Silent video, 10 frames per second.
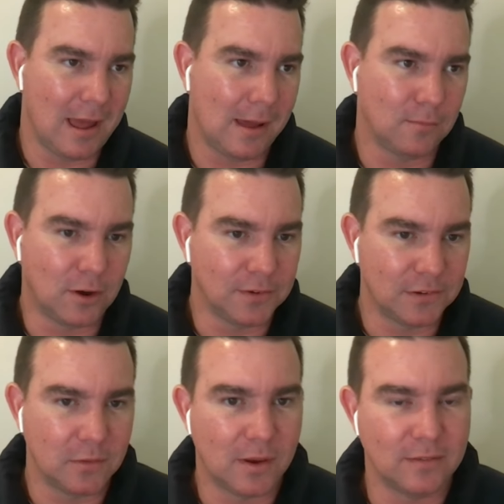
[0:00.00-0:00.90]

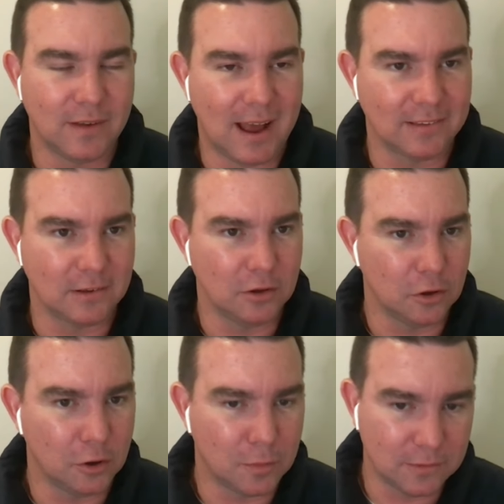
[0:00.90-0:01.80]
Obviously, one for asking
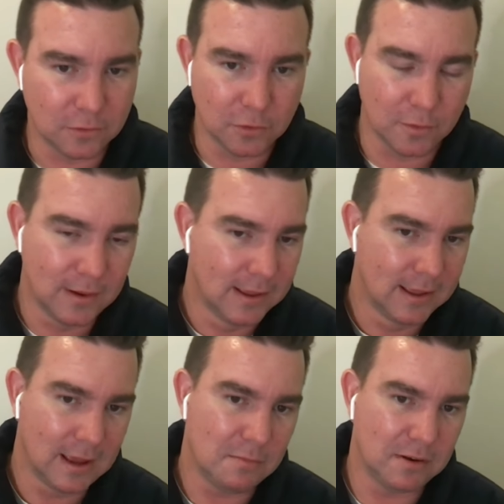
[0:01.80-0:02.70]
her what to do
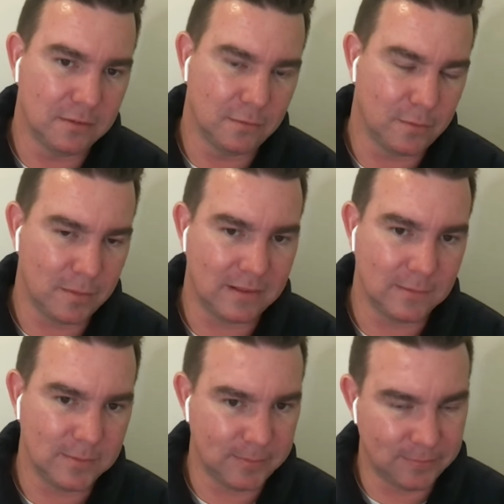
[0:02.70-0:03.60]
and one from
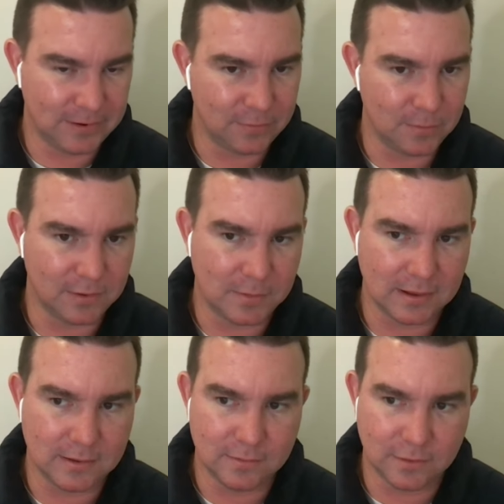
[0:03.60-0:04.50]
that different
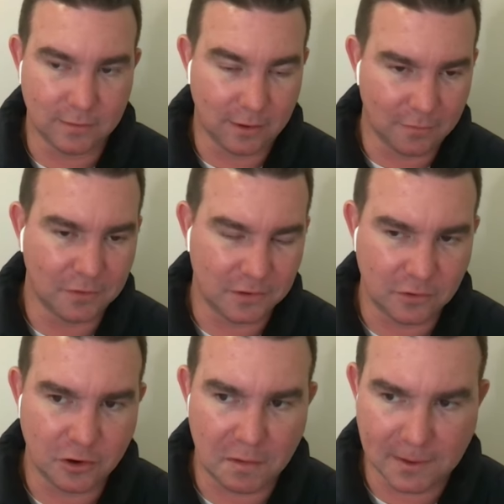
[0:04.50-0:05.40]
perspective, obviously
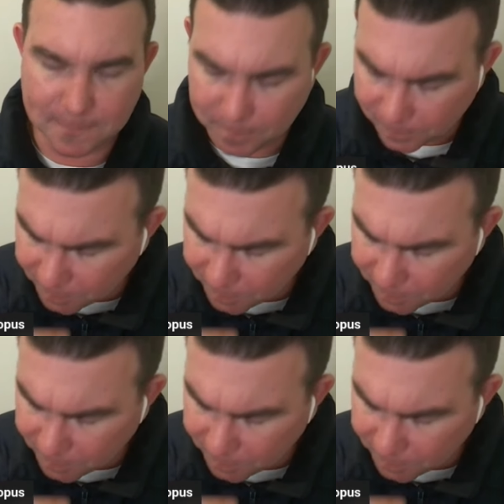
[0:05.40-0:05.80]
showing it.